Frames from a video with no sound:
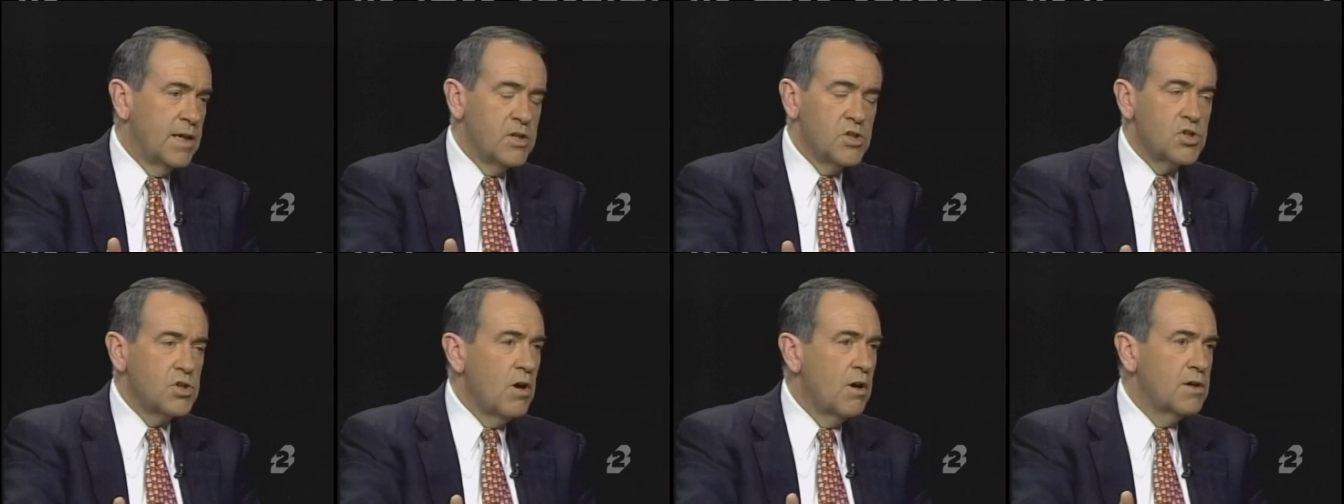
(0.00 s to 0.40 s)
and it
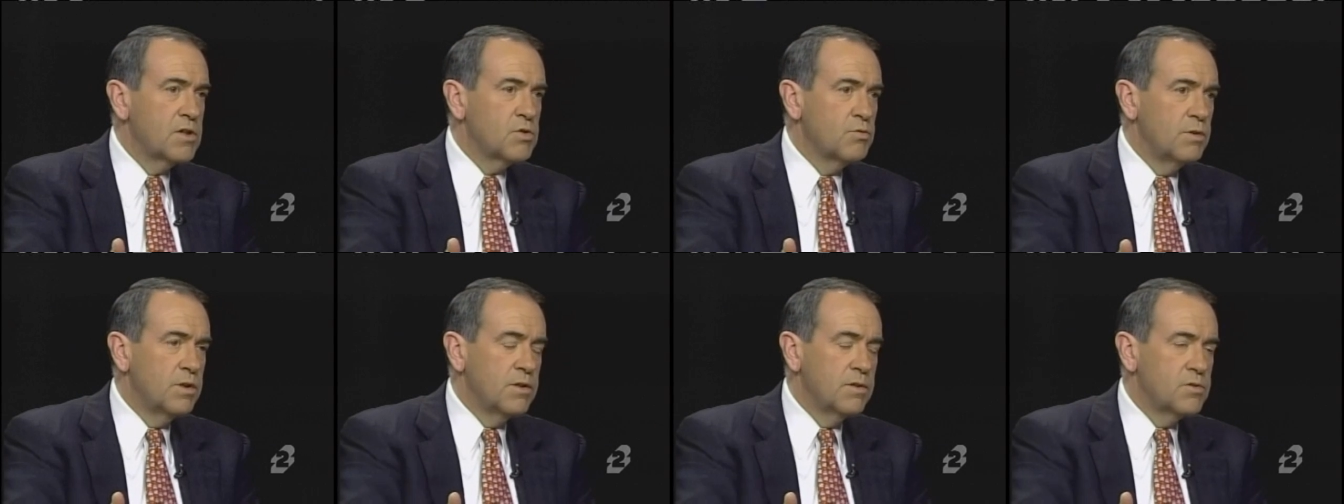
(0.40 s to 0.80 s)

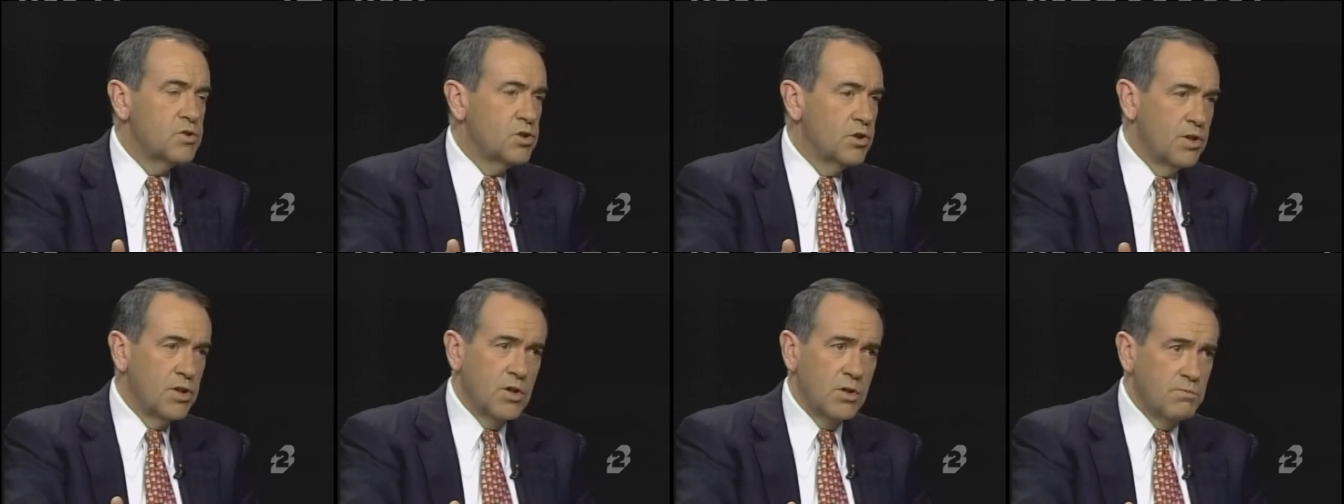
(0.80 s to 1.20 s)
starts with a
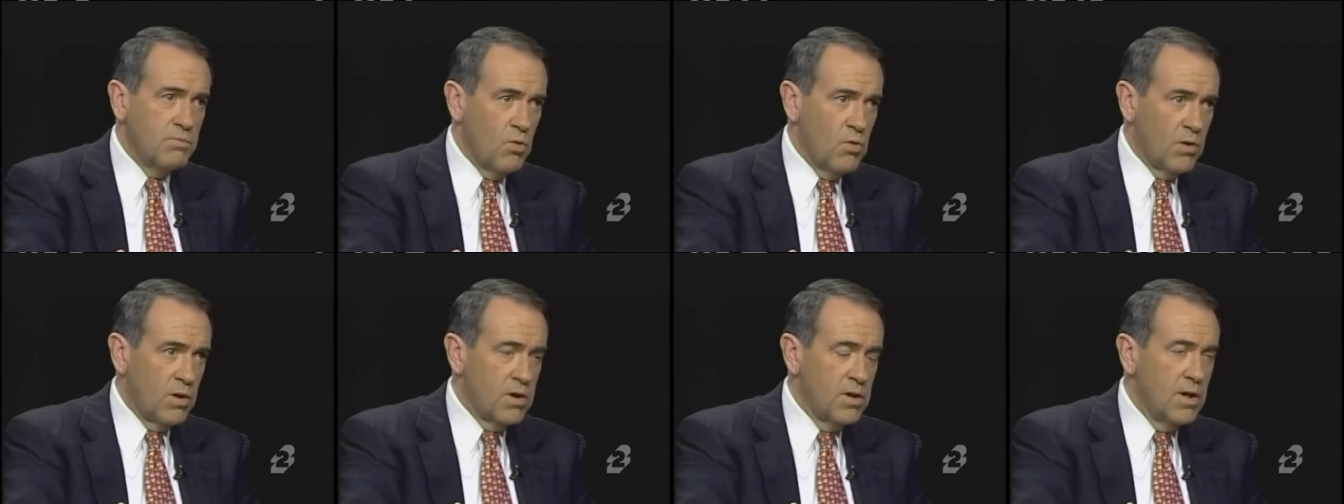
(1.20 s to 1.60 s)
secure
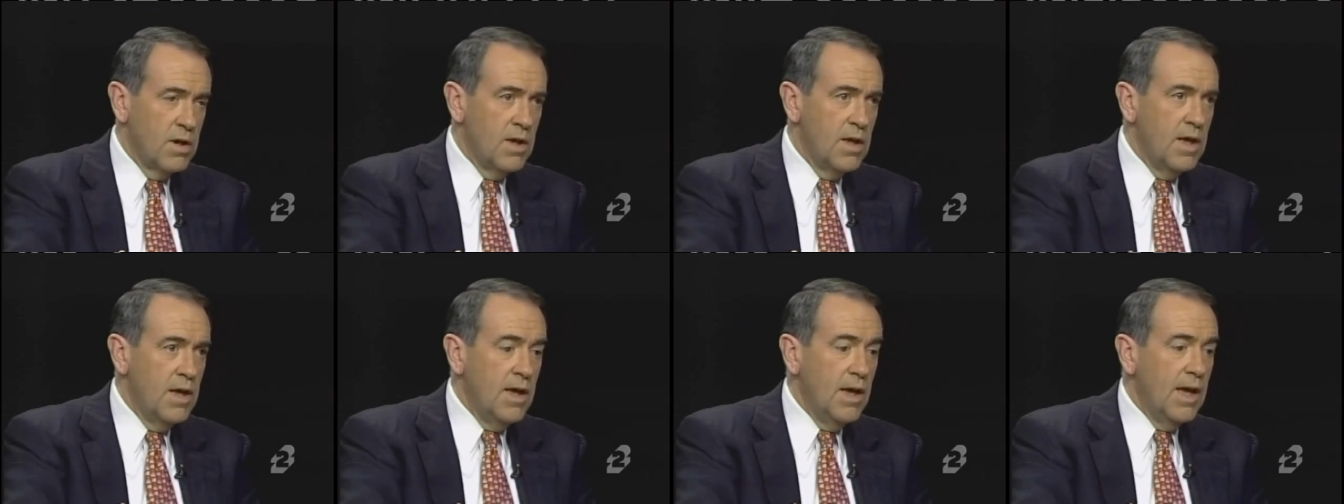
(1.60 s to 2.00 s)
border.
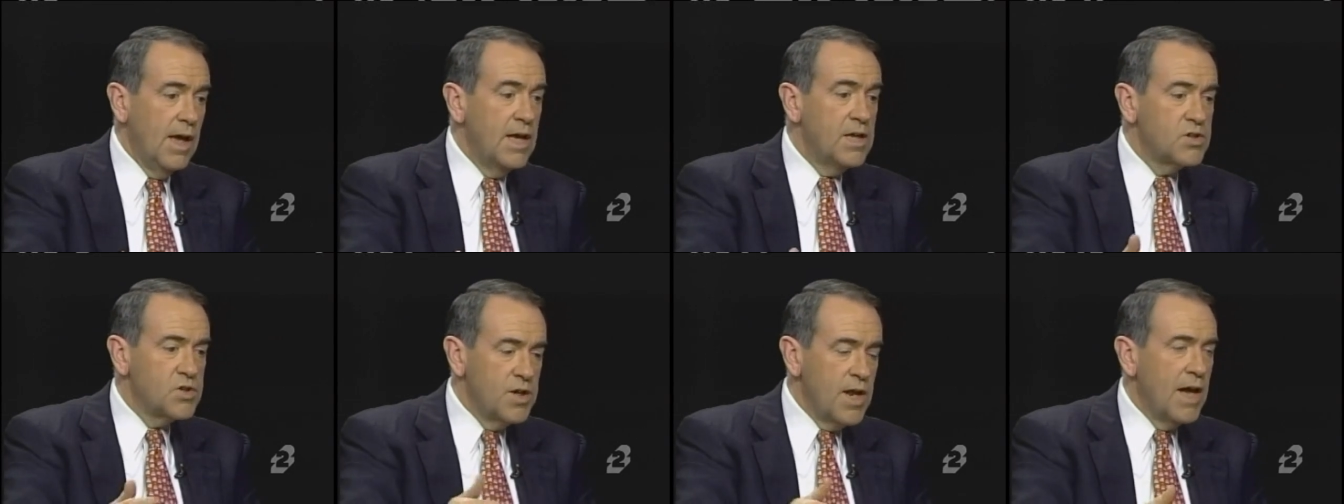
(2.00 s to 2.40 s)
It's